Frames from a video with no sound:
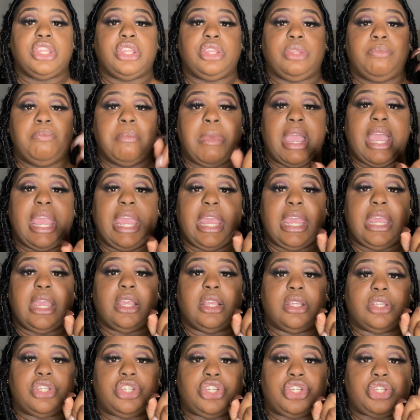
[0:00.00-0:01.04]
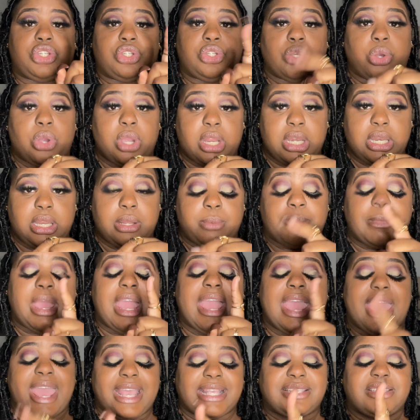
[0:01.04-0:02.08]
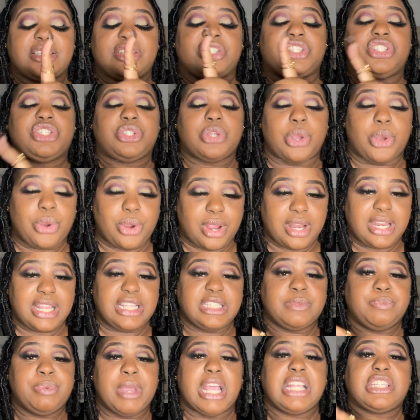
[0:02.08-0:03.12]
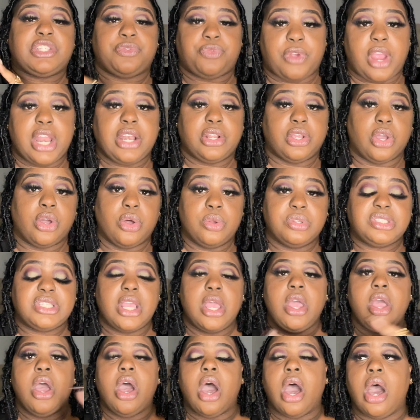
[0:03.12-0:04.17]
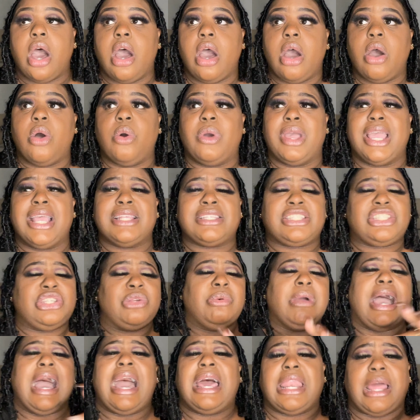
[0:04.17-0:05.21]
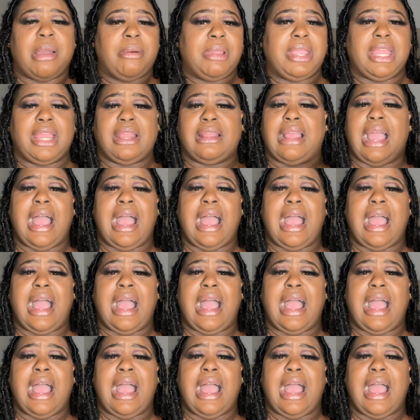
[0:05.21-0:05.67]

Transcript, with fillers: My short, my ex's shorty's best friend goes, oh, it's too hot out here.